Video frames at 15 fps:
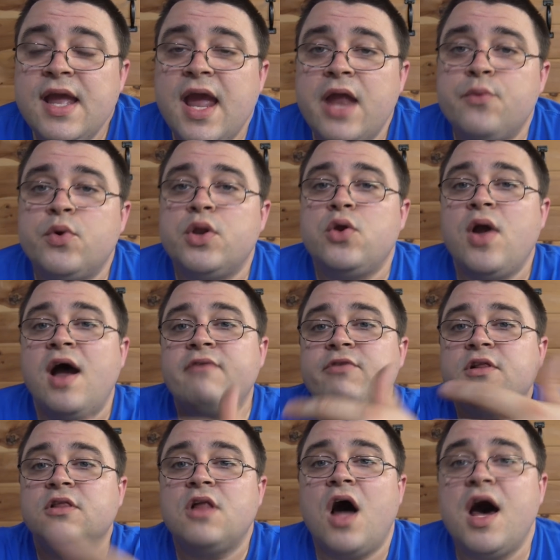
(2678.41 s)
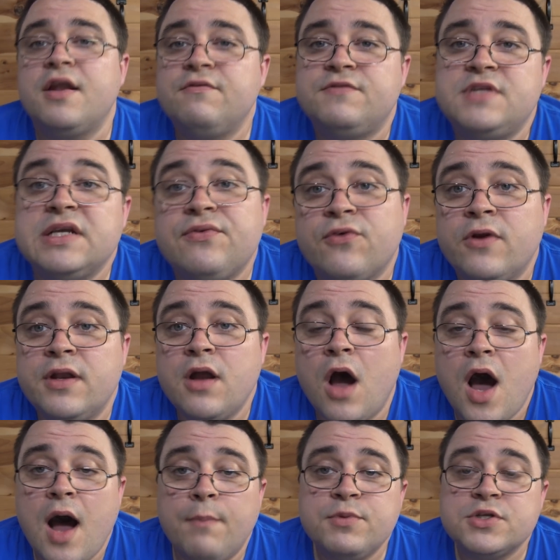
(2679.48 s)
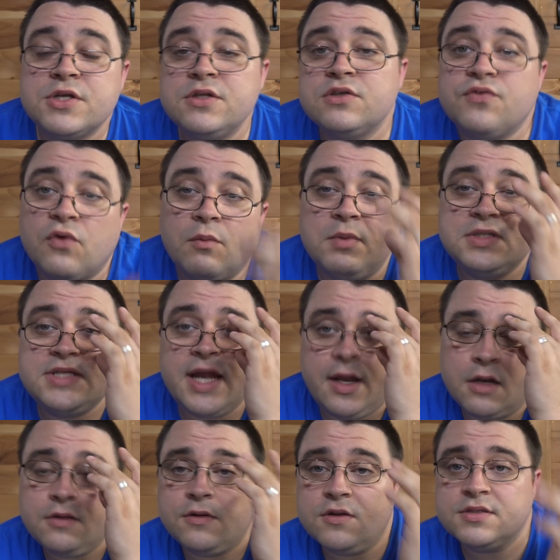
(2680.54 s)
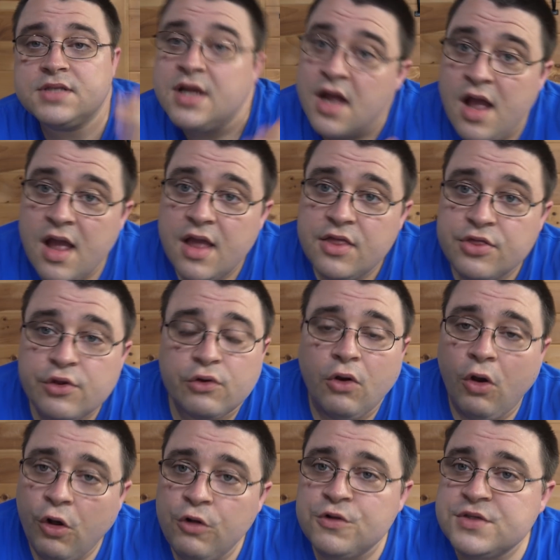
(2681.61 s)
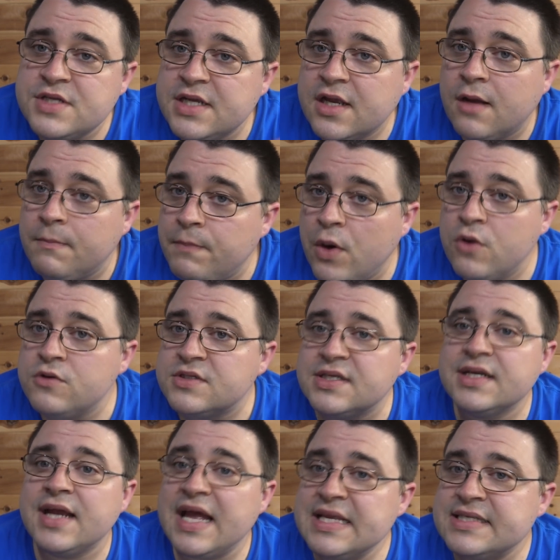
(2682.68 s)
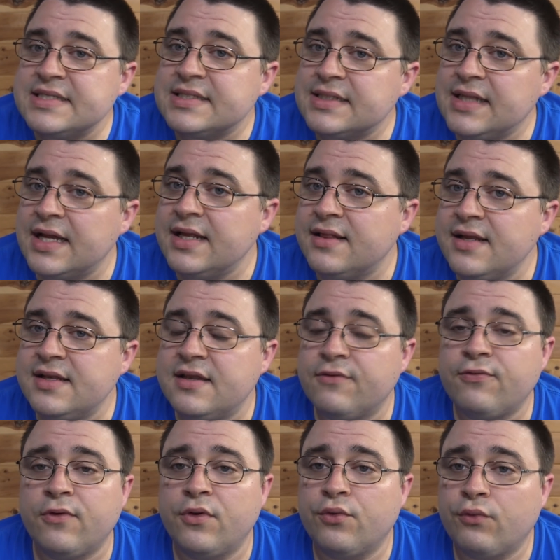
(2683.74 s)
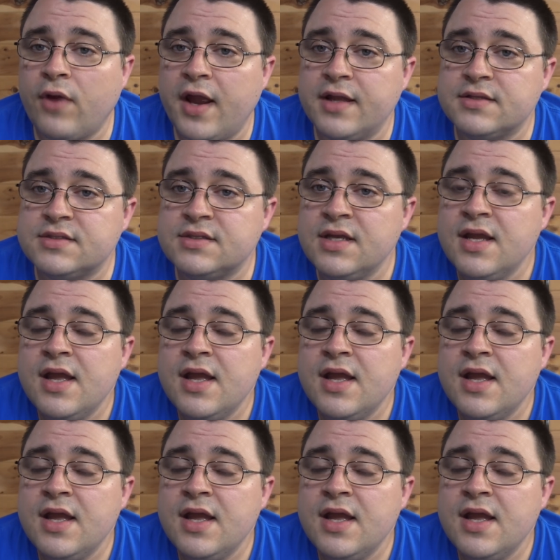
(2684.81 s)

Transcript: And when you have a lot of different options for botanicals, they're all decomposing at slightly different rates.